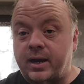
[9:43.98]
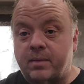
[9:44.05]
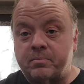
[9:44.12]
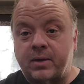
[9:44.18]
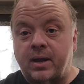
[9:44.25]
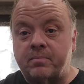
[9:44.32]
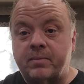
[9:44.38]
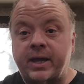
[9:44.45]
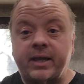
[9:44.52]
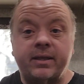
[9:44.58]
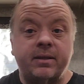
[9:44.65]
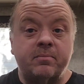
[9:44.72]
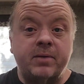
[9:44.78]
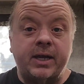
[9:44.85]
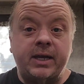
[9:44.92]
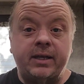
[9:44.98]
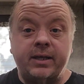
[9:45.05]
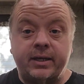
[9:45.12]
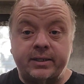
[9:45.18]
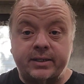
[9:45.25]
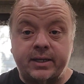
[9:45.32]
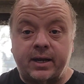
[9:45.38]
I'm not making the money
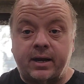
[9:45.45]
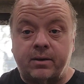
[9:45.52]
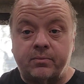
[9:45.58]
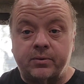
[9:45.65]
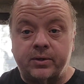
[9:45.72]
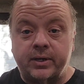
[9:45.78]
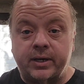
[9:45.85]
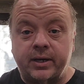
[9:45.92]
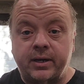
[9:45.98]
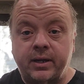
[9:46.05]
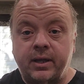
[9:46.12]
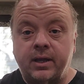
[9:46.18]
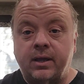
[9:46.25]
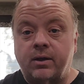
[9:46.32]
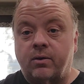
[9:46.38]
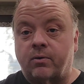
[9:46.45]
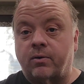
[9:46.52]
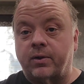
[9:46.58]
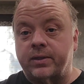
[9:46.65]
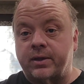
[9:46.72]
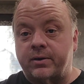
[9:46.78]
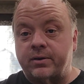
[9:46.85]
they said I would.
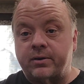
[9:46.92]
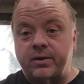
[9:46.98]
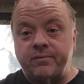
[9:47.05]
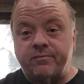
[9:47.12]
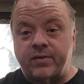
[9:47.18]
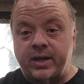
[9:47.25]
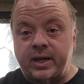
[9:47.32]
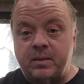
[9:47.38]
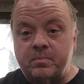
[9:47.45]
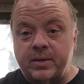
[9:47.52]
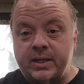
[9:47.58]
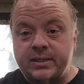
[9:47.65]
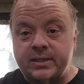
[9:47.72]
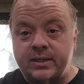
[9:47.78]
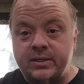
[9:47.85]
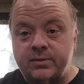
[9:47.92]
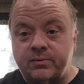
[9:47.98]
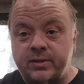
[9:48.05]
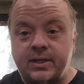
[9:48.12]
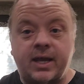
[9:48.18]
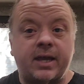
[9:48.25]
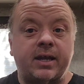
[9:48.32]
Or they're doing funny business
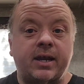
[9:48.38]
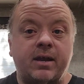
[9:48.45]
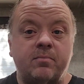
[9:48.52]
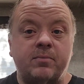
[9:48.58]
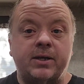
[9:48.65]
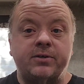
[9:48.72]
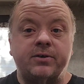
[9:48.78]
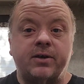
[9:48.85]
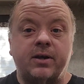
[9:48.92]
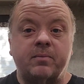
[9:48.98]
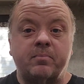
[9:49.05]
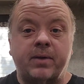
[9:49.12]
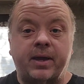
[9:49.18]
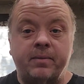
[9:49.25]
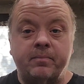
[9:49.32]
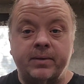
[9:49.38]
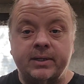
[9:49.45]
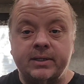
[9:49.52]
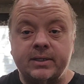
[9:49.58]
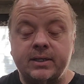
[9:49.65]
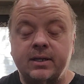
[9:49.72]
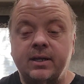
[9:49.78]
with taking out my truck
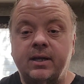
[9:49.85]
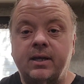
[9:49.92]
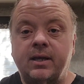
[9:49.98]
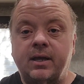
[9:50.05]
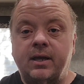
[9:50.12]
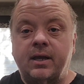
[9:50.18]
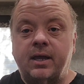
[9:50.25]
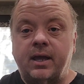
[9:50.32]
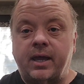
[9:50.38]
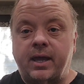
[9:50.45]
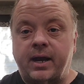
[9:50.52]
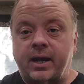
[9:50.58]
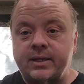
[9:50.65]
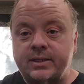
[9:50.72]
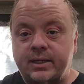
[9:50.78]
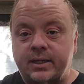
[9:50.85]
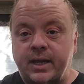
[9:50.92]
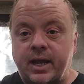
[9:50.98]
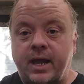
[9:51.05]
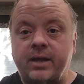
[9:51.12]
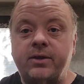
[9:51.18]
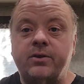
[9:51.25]
payments. And I said,
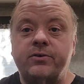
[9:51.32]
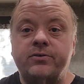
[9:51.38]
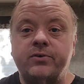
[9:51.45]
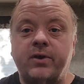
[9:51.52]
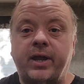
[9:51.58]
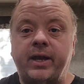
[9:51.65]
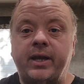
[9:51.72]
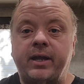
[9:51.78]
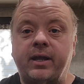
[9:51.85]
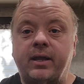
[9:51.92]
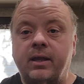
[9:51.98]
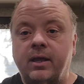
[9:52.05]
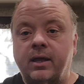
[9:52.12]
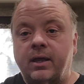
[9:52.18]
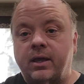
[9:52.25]
yeah, you're trading